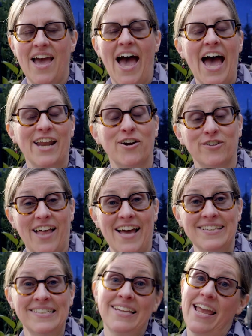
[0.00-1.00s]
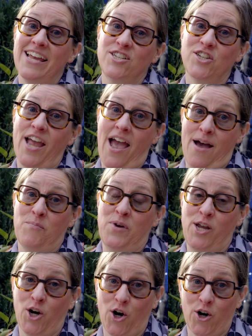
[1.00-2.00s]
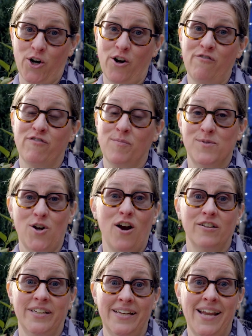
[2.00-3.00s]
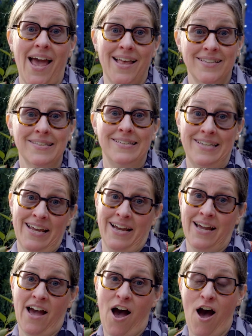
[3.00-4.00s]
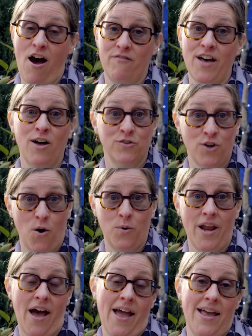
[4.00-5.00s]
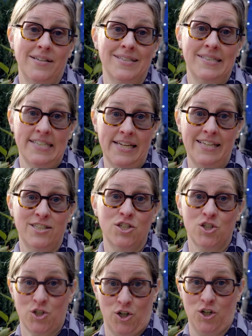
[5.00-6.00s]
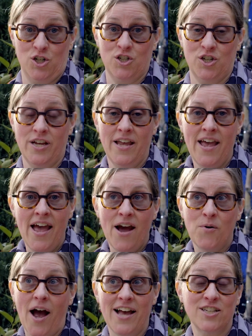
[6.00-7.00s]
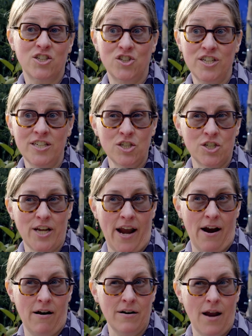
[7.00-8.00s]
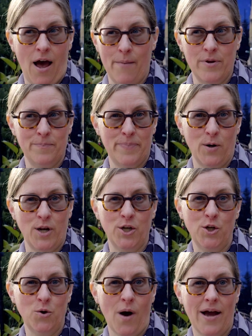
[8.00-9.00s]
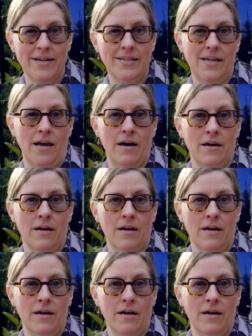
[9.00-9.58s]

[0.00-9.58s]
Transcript: At our last AGM, we heard from Darlene Ence-Dick of Altona and Seeds Church, as she shared about a new idea,